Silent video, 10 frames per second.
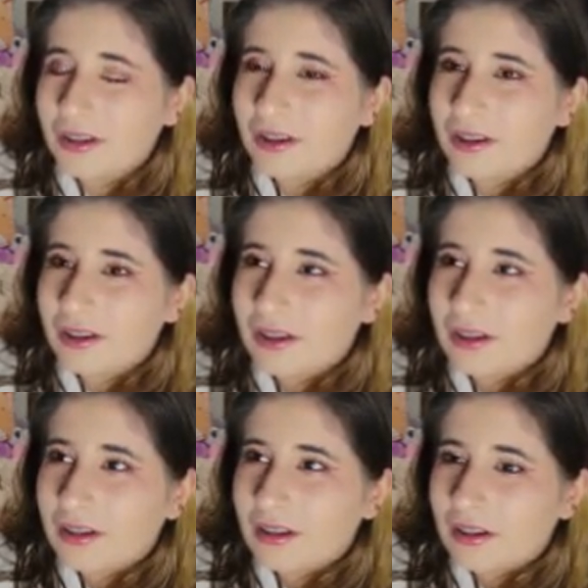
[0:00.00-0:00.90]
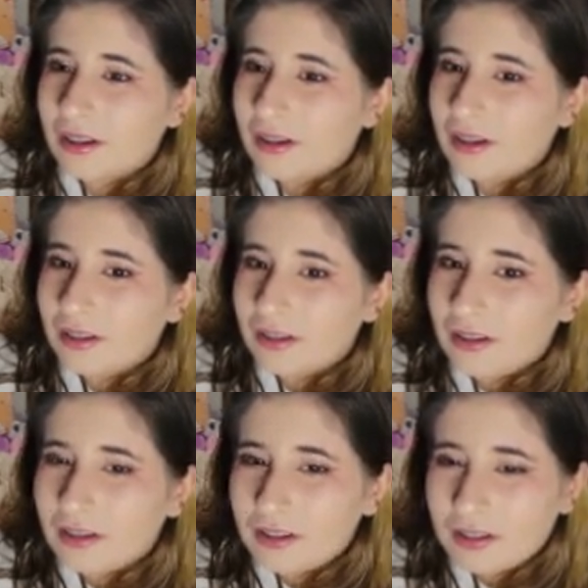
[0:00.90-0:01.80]

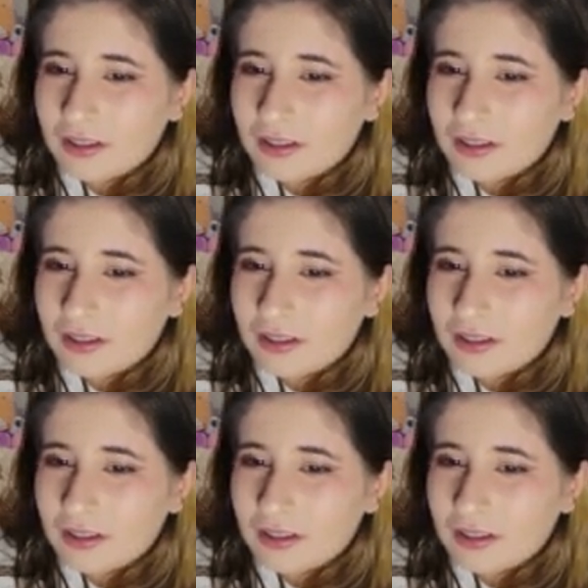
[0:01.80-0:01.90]
No one is speaking in this clip.